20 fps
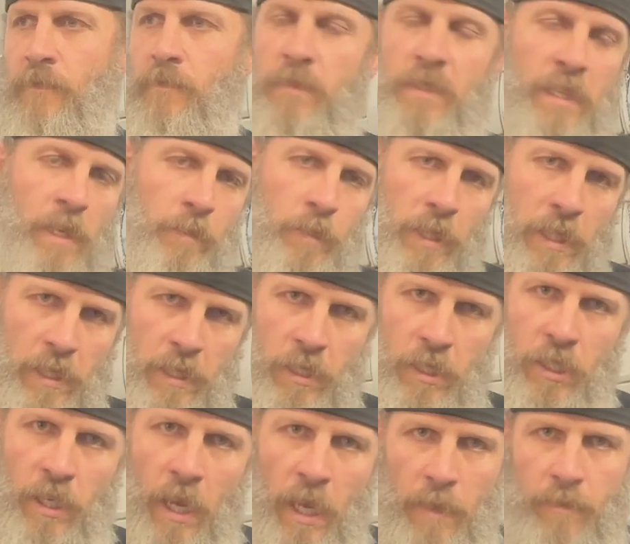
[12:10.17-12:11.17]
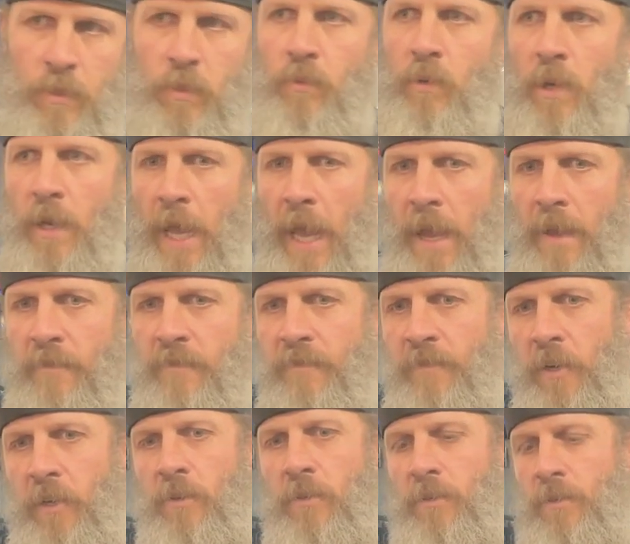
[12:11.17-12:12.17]
typically shops will have
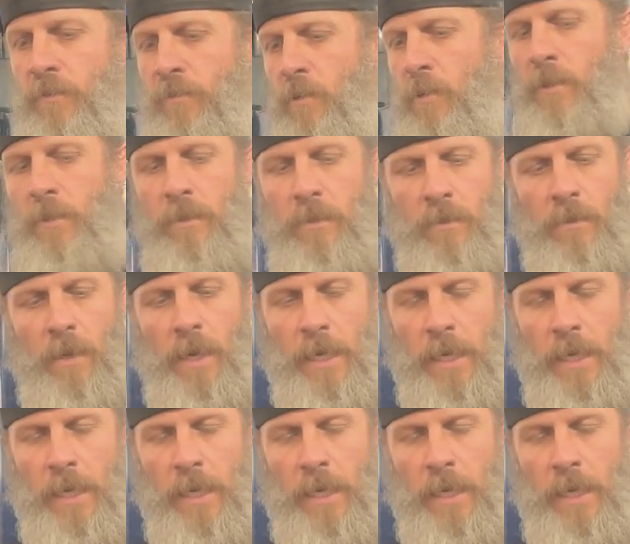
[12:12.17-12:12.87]
funnels for you. I